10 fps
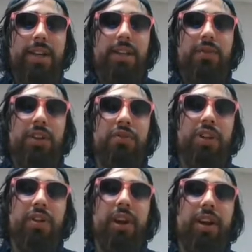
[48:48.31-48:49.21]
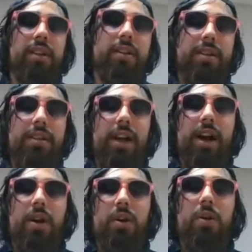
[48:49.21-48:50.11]
It's really great
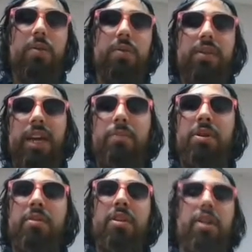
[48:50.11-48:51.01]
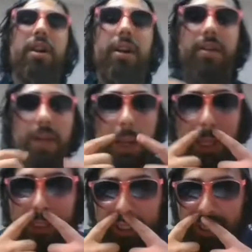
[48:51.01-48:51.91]
how Dan Buettner and
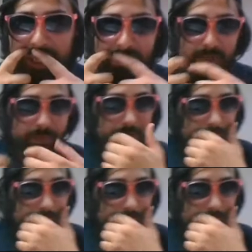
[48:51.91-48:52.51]
his team